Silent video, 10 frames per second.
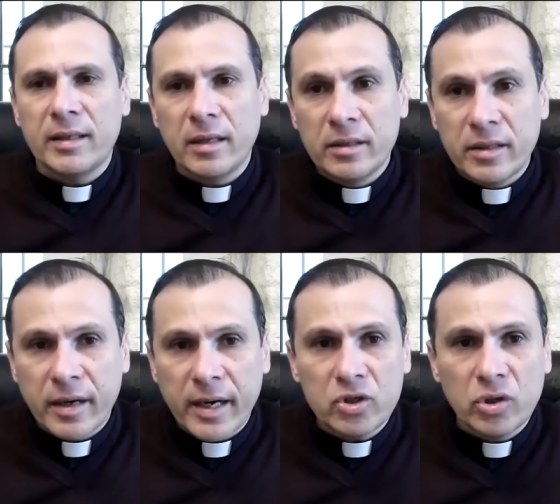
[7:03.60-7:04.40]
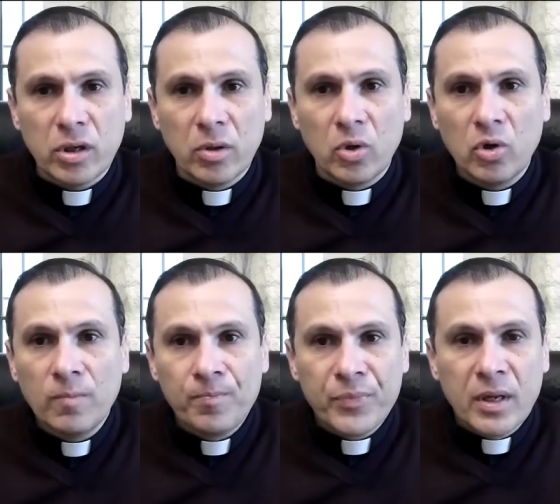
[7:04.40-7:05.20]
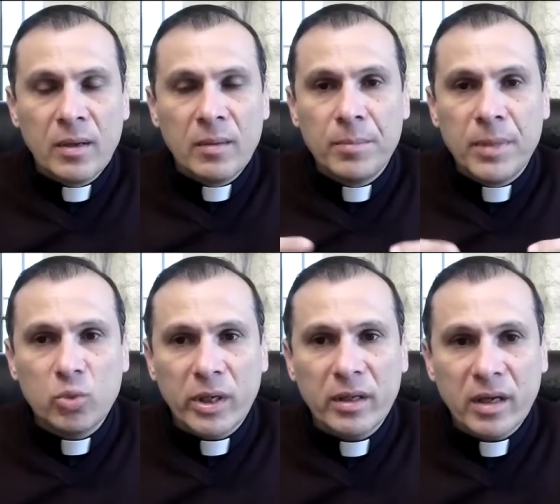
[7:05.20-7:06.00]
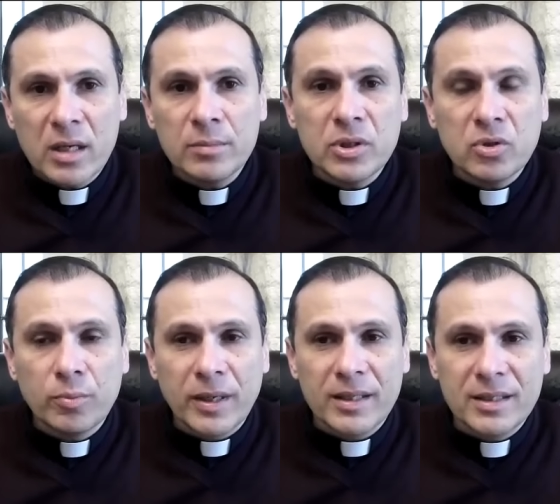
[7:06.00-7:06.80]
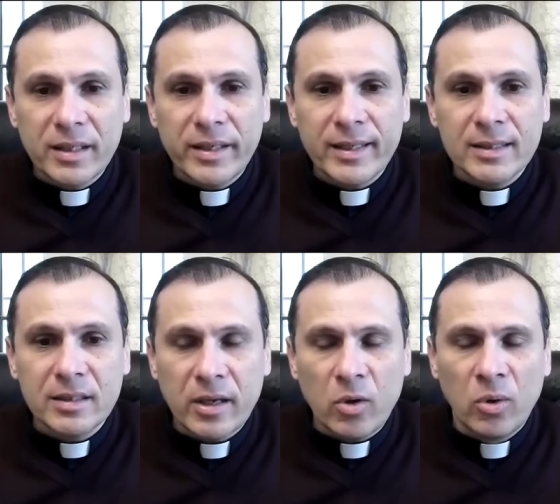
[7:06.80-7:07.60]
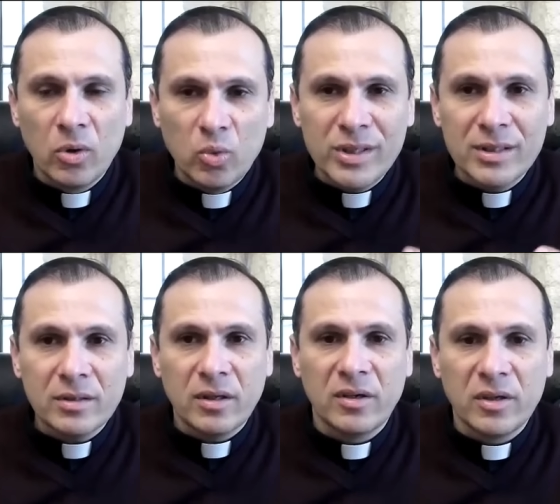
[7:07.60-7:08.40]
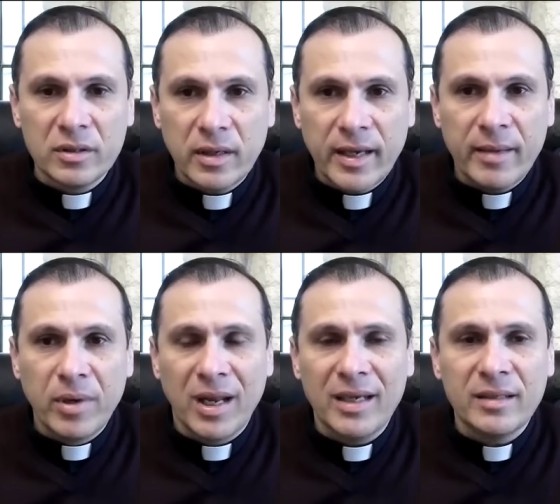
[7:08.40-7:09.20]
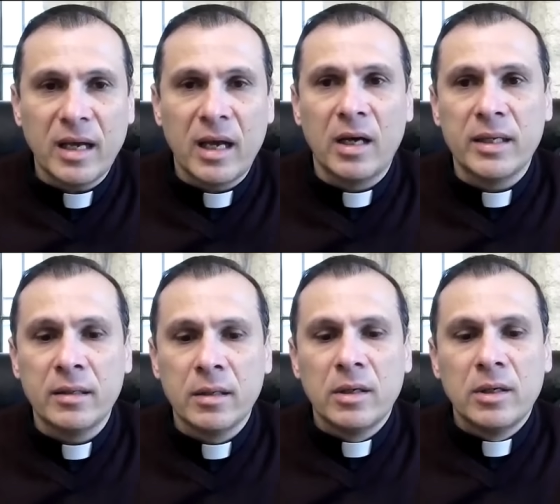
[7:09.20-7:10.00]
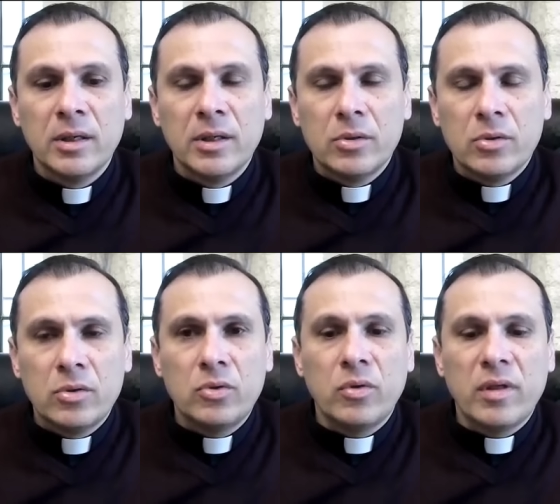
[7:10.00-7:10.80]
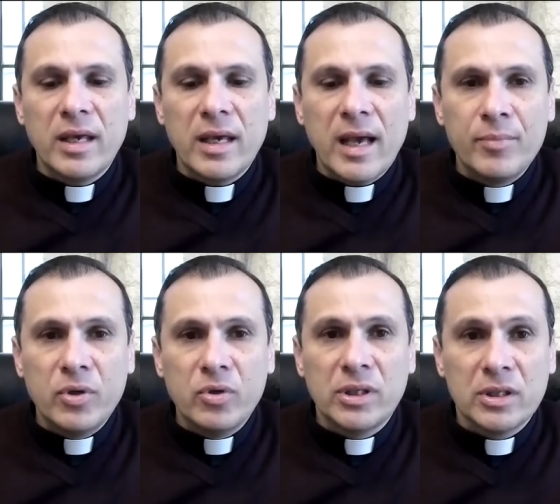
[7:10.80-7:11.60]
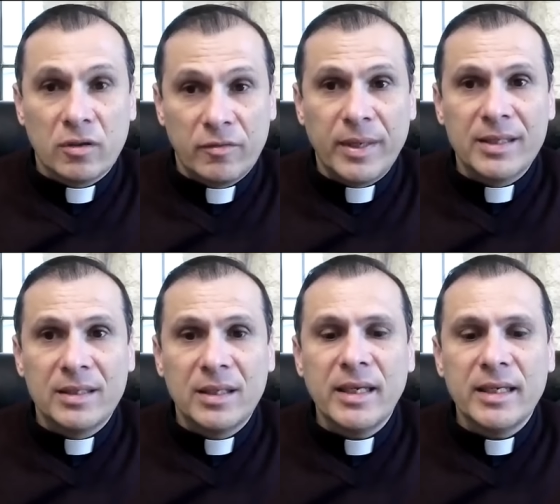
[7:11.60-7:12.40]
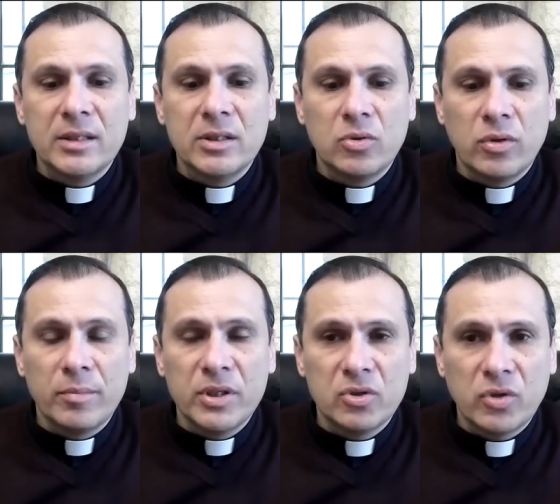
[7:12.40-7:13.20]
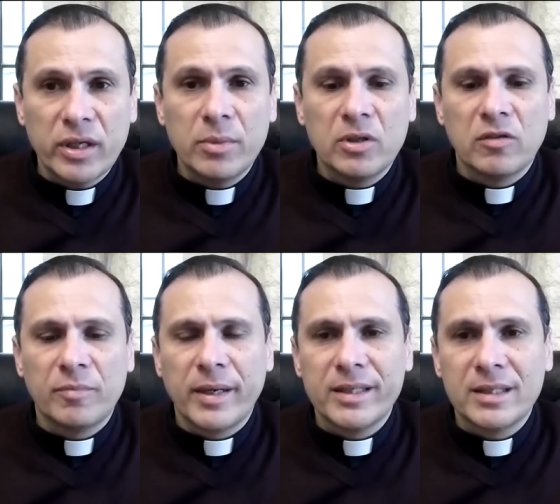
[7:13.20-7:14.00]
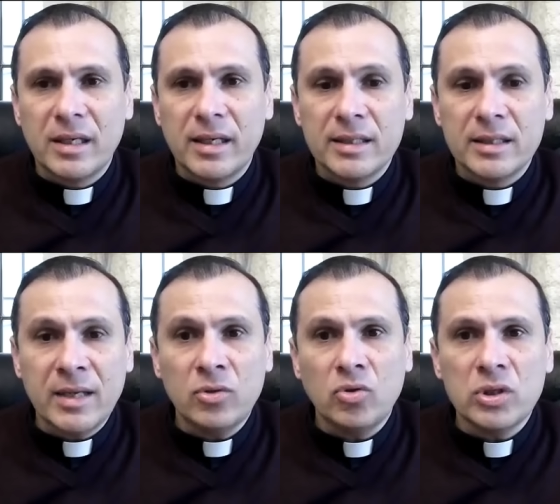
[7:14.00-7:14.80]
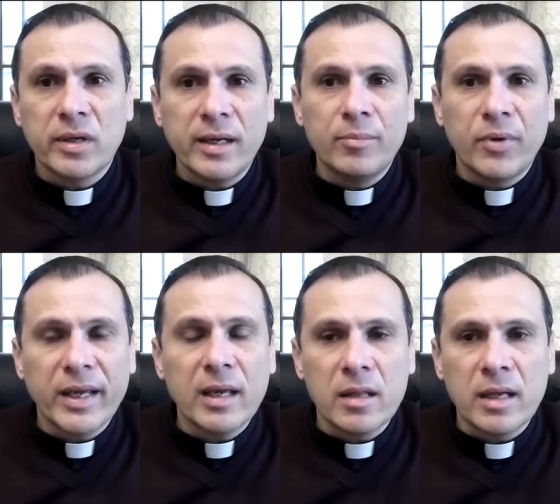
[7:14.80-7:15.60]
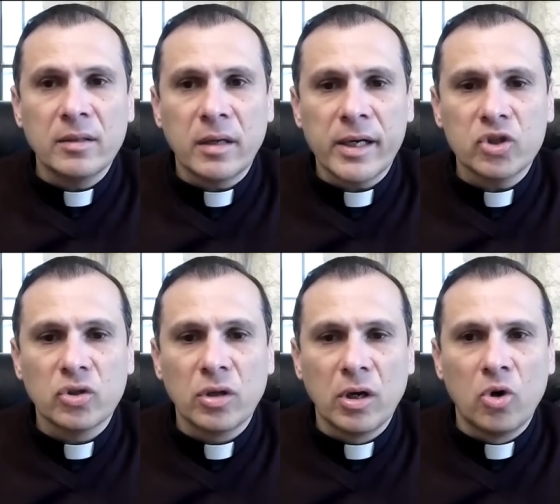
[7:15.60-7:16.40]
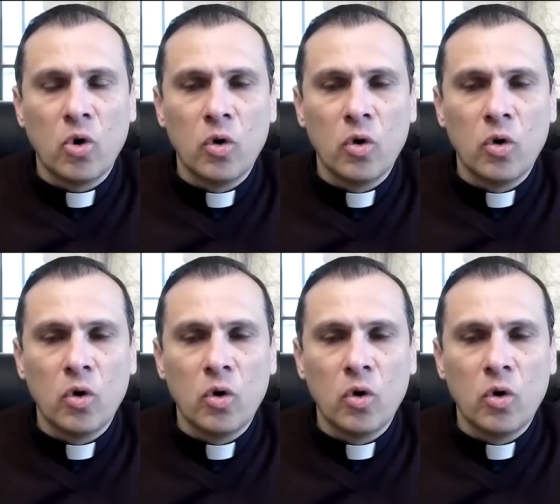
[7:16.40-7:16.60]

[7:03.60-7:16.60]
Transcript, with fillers: and international law, but when it comes to Palestinians, they always turn a blind eye to the abuses of Palestinians, to the mistreatment of Palestinians, and to Israel breaking the international law